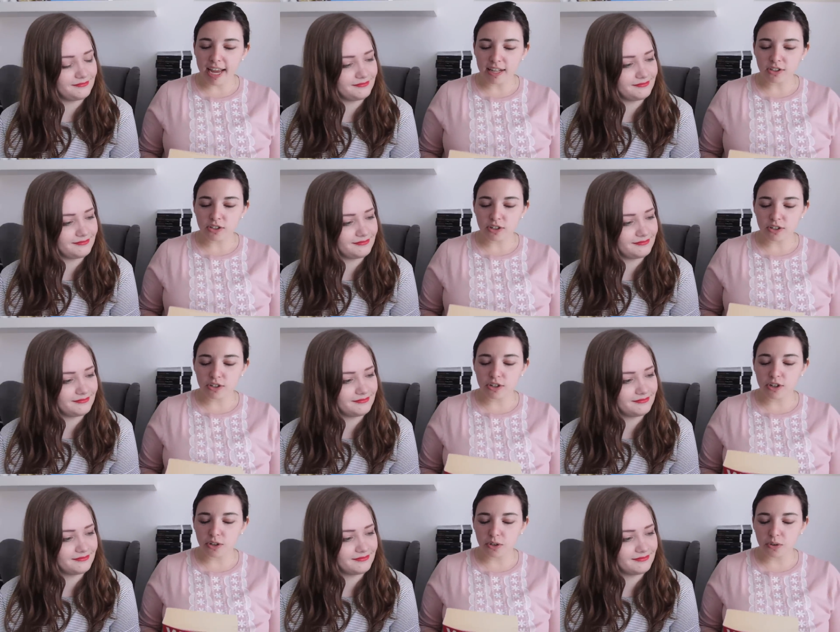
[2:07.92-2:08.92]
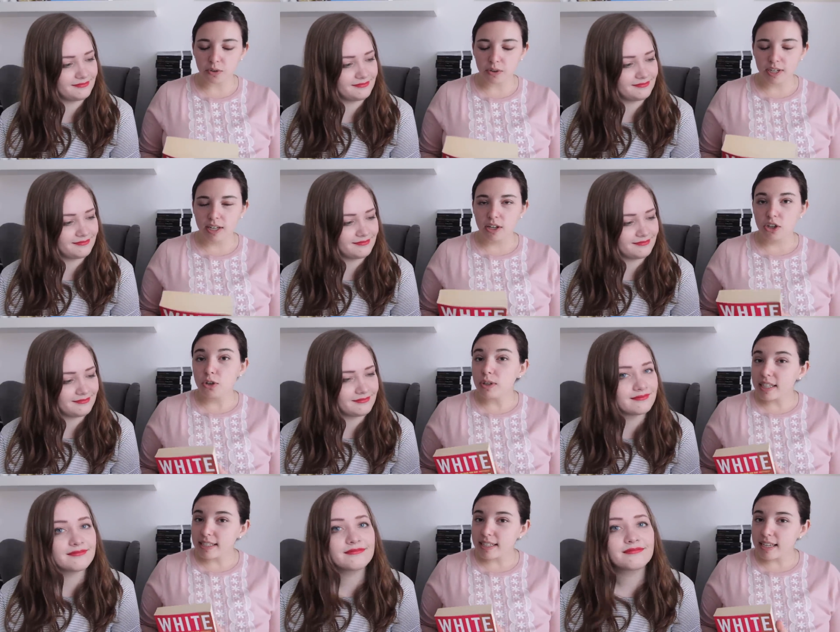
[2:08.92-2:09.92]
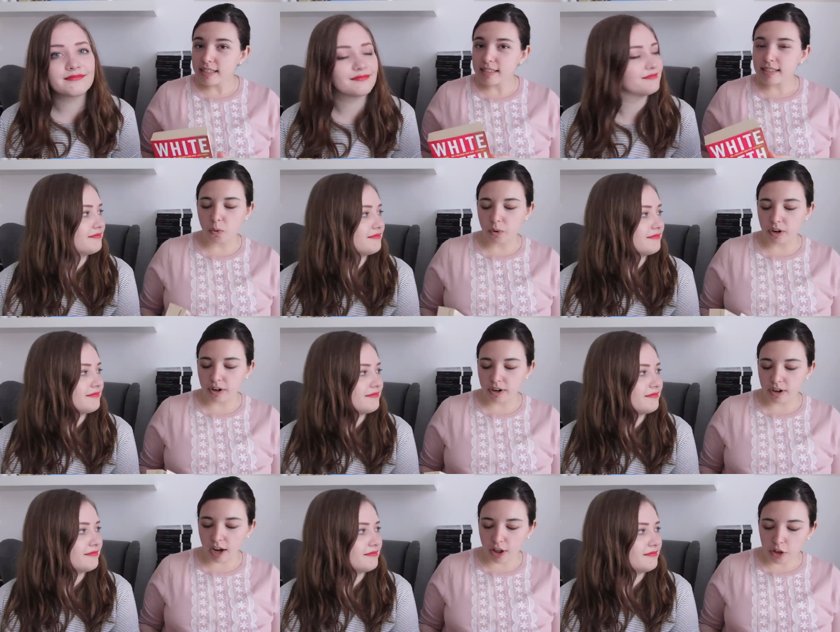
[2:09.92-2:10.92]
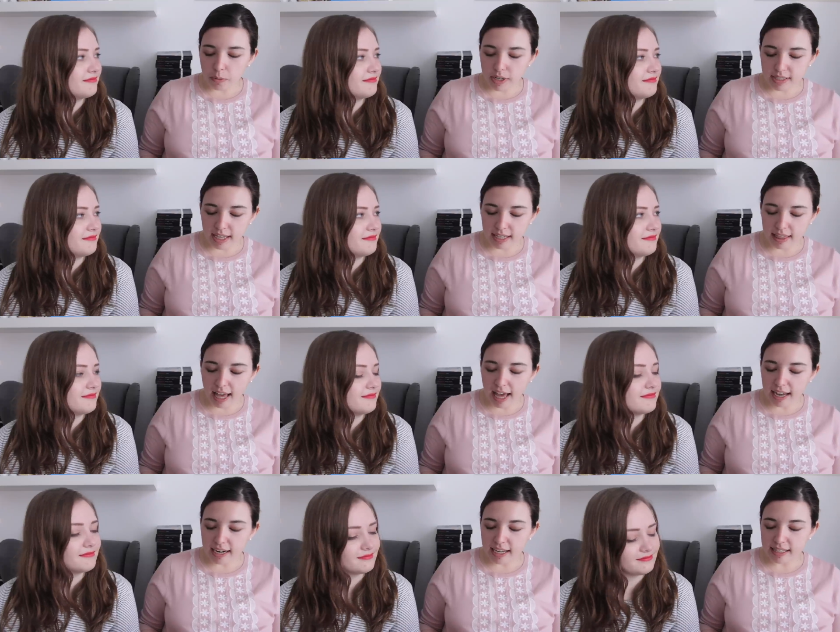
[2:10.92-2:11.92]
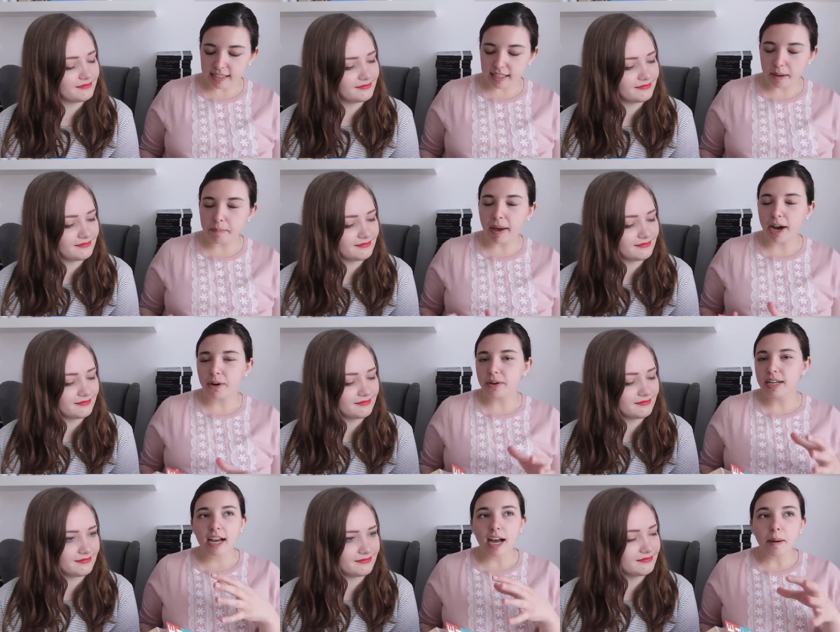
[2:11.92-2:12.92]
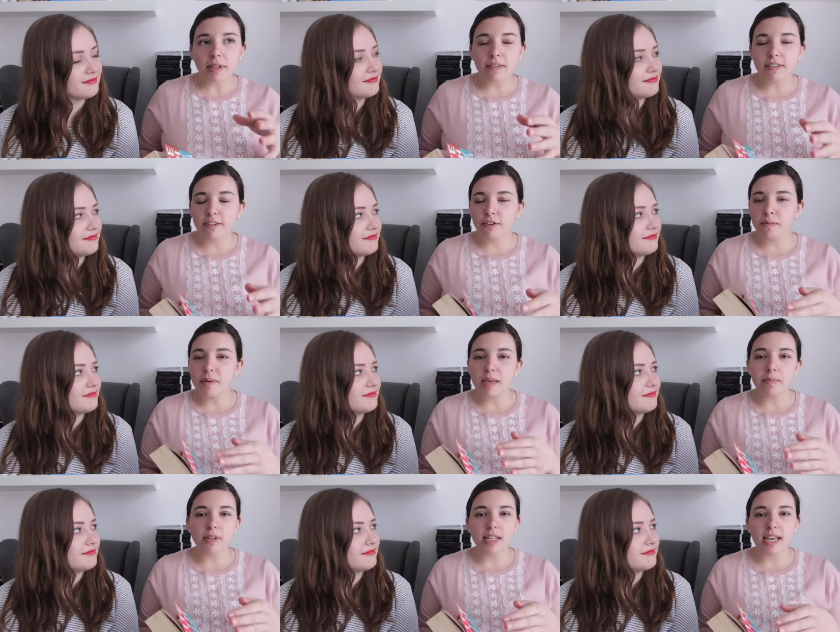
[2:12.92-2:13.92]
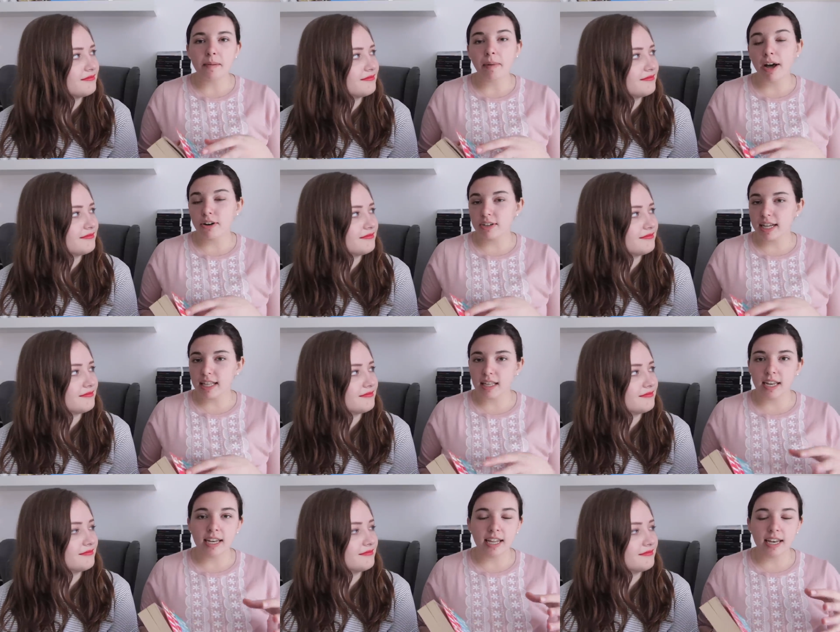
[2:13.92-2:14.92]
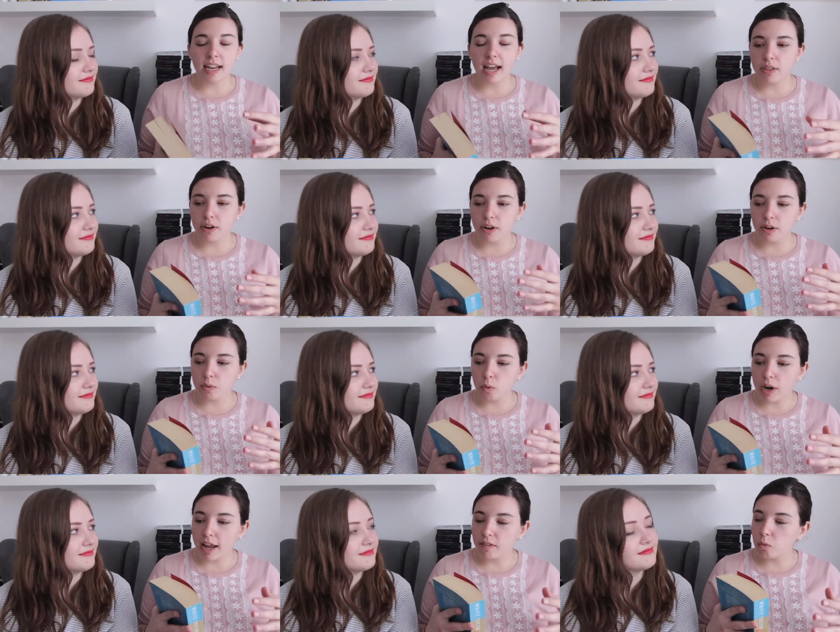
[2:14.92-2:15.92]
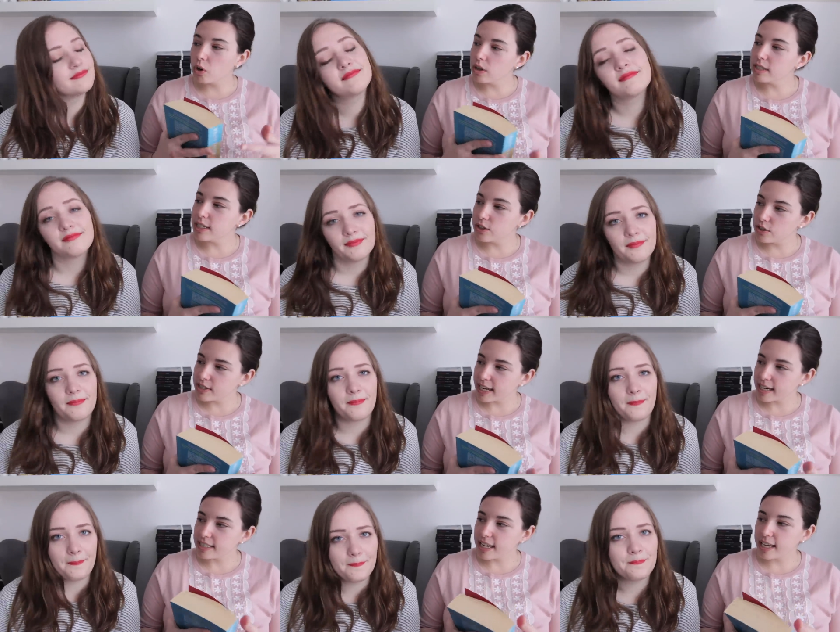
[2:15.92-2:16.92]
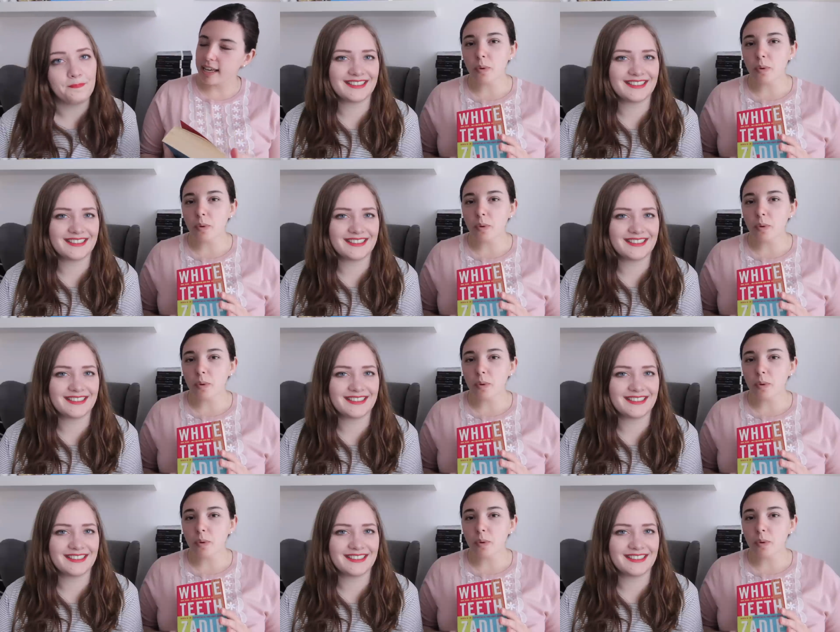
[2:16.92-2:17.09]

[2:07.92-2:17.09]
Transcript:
Speaker 1: answer to Ulysses or other books like that. It's about a couple of different people in modern day London, their kind of worlds intersecting.